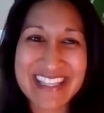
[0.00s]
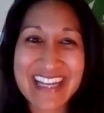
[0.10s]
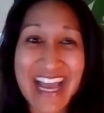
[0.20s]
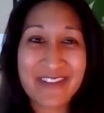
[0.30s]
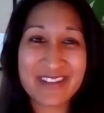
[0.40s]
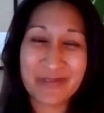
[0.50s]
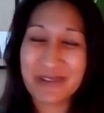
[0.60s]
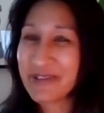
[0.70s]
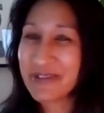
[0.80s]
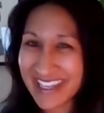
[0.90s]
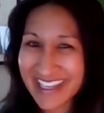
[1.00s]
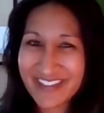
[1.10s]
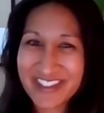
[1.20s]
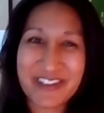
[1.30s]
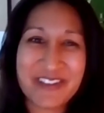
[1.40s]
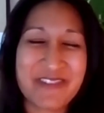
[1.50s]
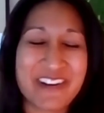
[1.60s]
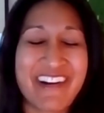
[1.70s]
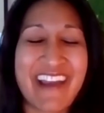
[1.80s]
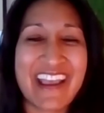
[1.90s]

and I was blown away. I'm sure you were.